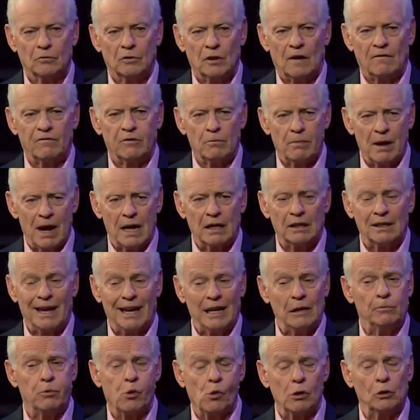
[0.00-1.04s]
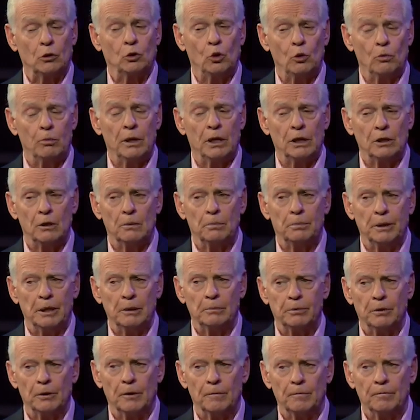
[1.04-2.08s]
of about eight point two billion
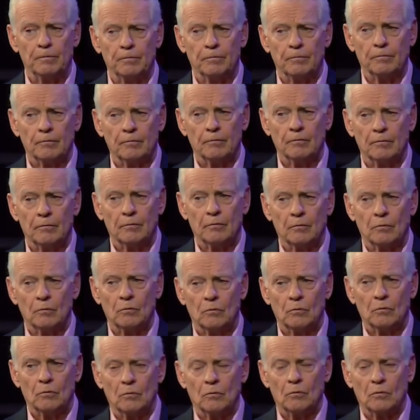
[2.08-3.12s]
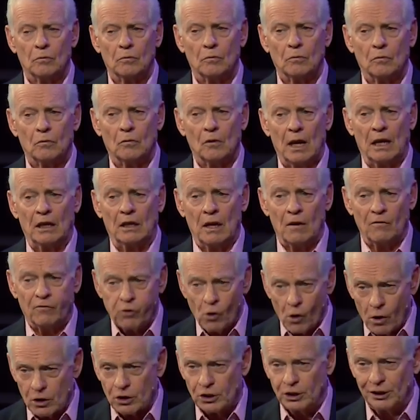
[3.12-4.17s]
people. And
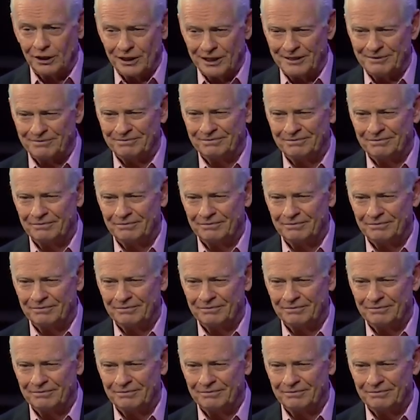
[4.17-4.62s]
unfortunately,